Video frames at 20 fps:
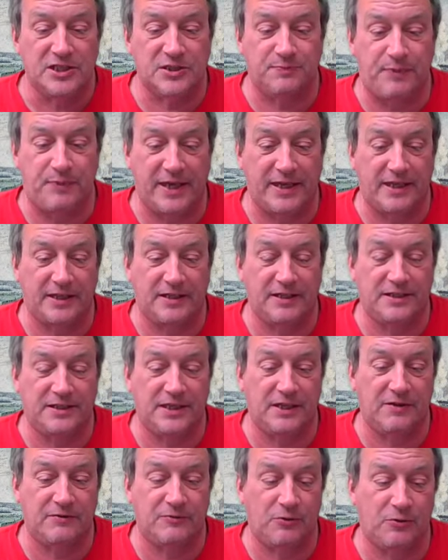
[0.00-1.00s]

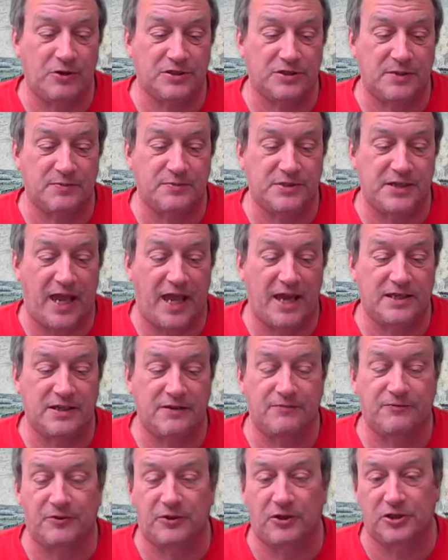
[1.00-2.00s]
speculative or
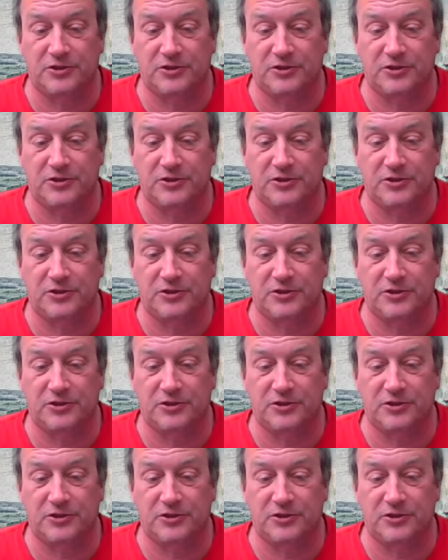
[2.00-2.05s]
substantive